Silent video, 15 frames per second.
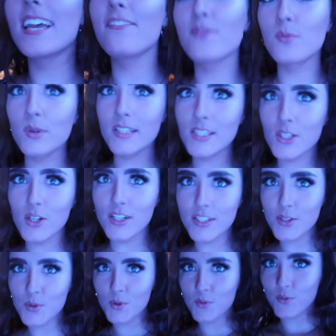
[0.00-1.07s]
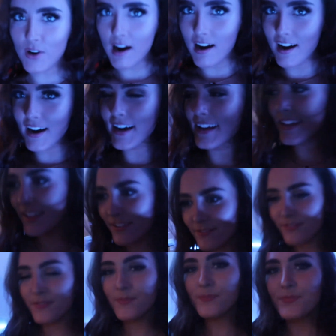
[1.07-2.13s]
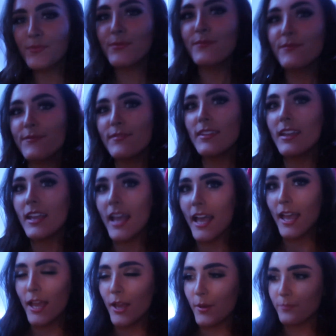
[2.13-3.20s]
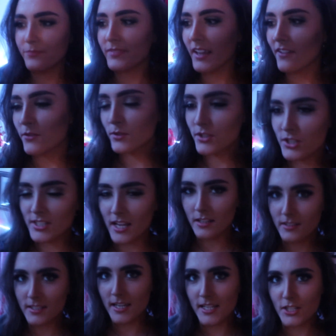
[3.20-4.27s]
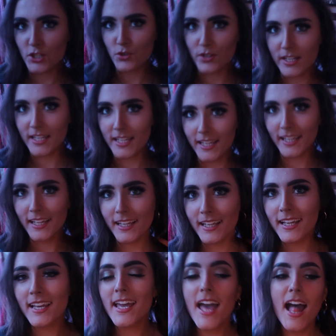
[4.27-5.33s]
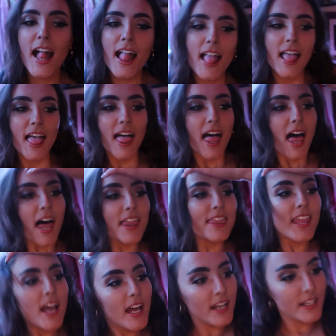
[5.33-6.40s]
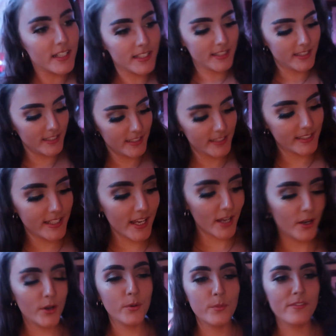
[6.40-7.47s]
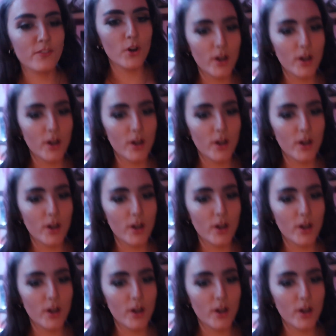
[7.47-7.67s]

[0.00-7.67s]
Everyone has started to arrive. Everyone's just downstairs drinking. And then, yeah, we've